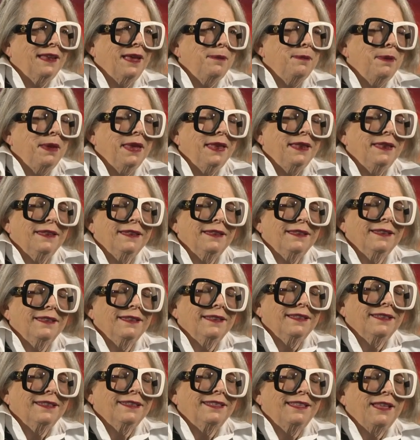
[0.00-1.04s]
I mean,
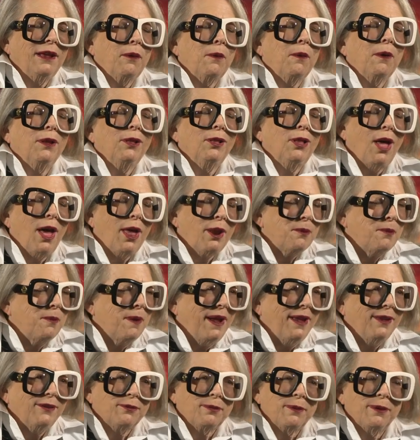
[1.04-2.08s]
there are a lot of
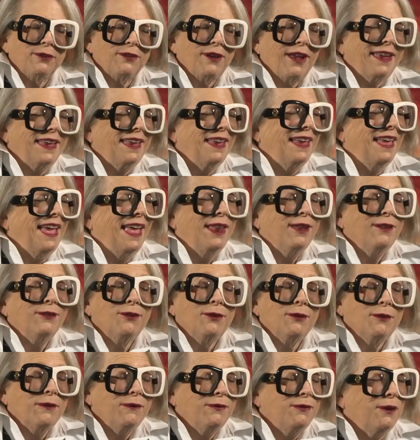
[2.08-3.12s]
ways, which I can get
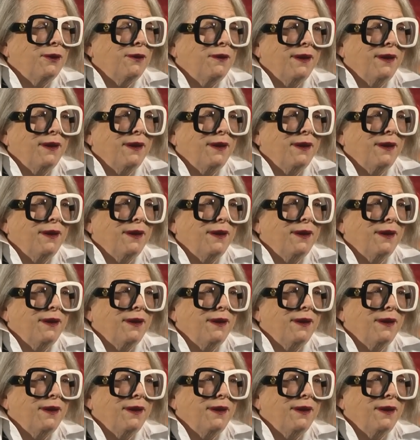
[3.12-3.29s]
into if you're